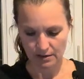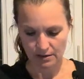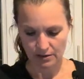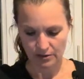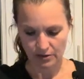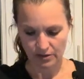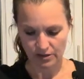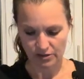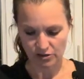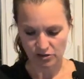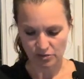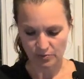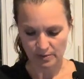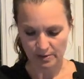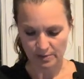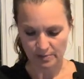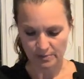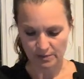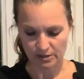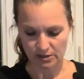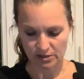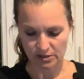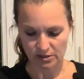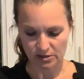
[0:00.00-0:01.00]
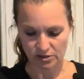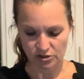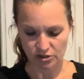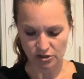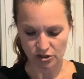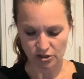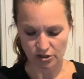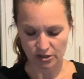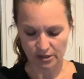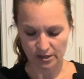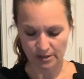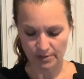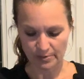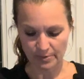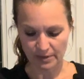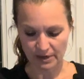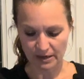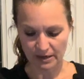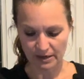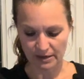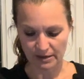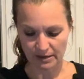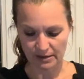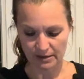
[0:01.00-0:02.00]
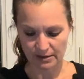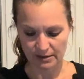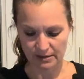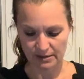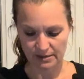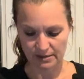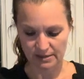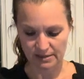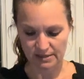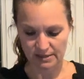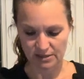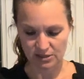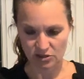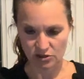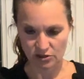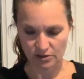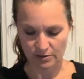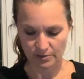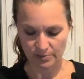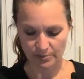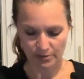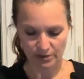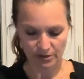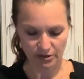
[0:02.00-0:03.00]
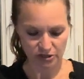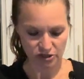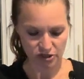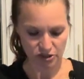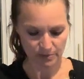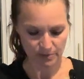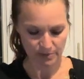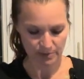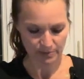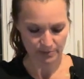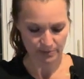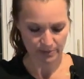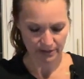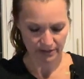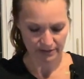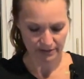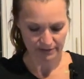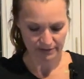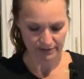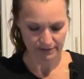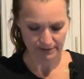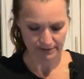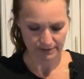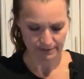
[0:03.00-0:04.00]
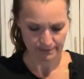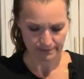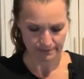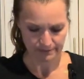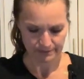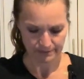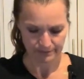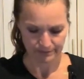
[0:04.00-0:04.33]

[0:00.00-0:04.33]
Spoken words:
Okay, so my mixture in the back is, the butter should be melting.